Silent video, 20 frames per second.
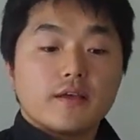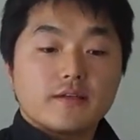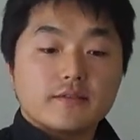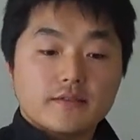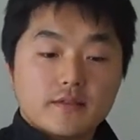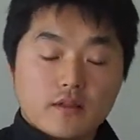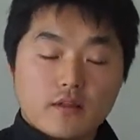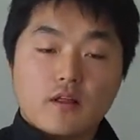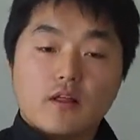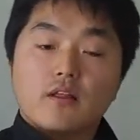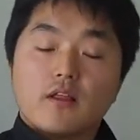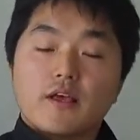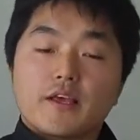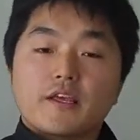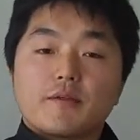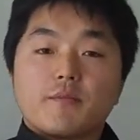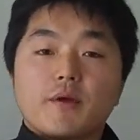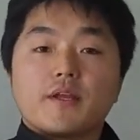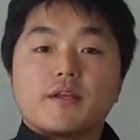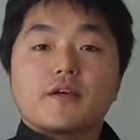Yes,
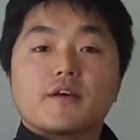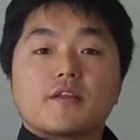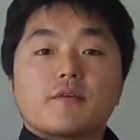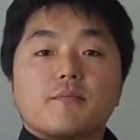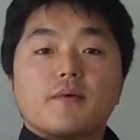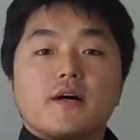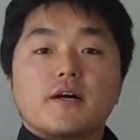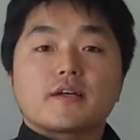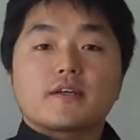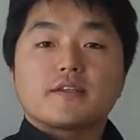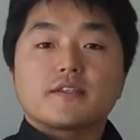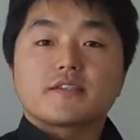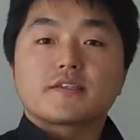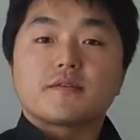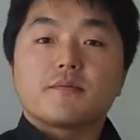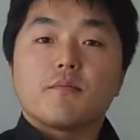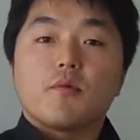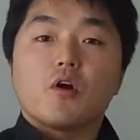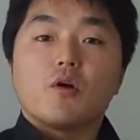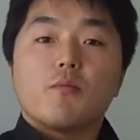like in many other
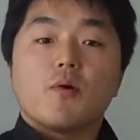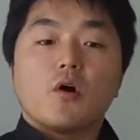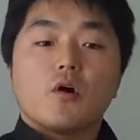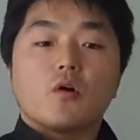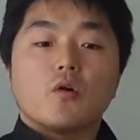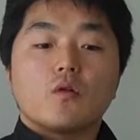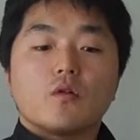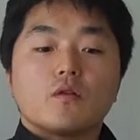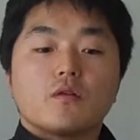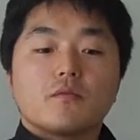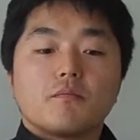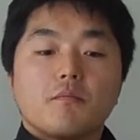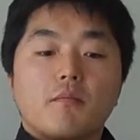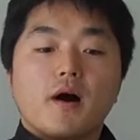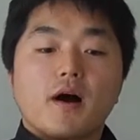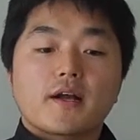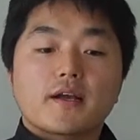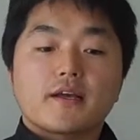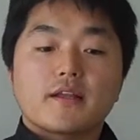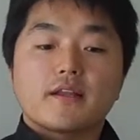markets, the mobile
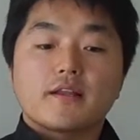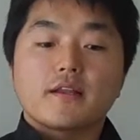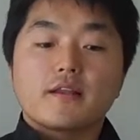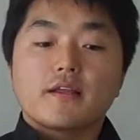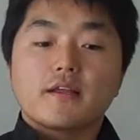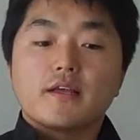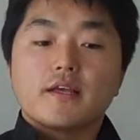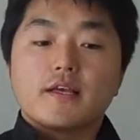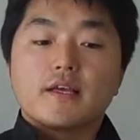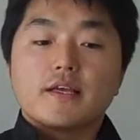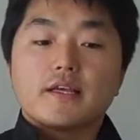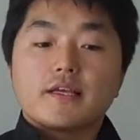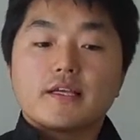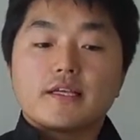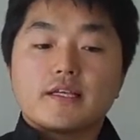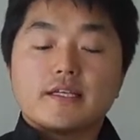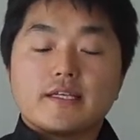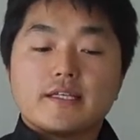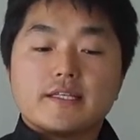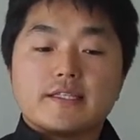market
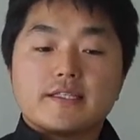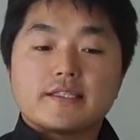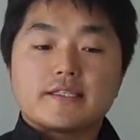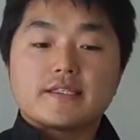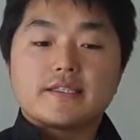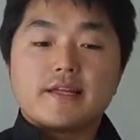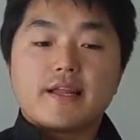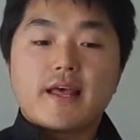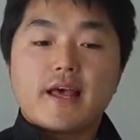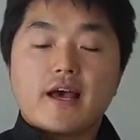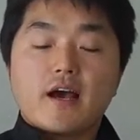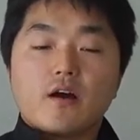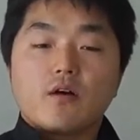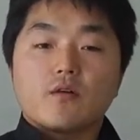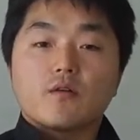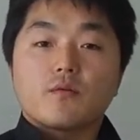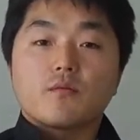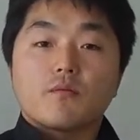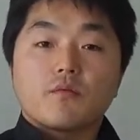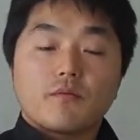is
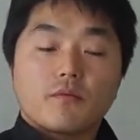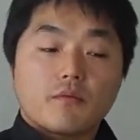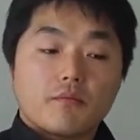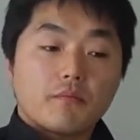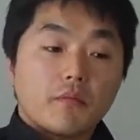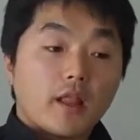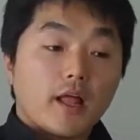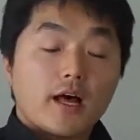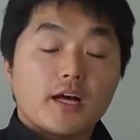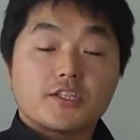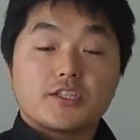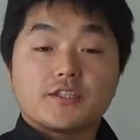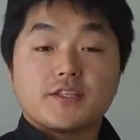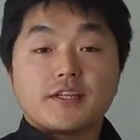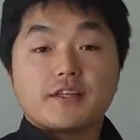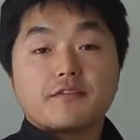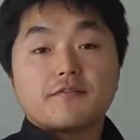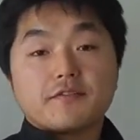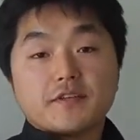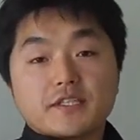now larger
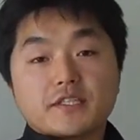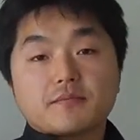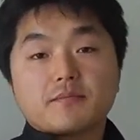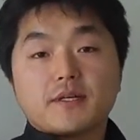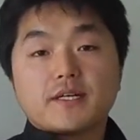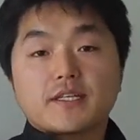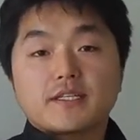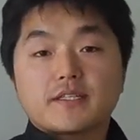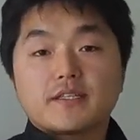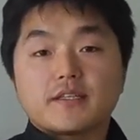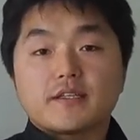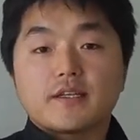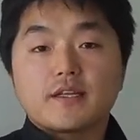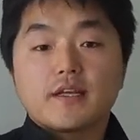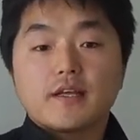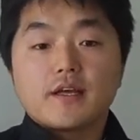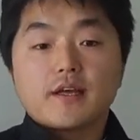than the fixed market.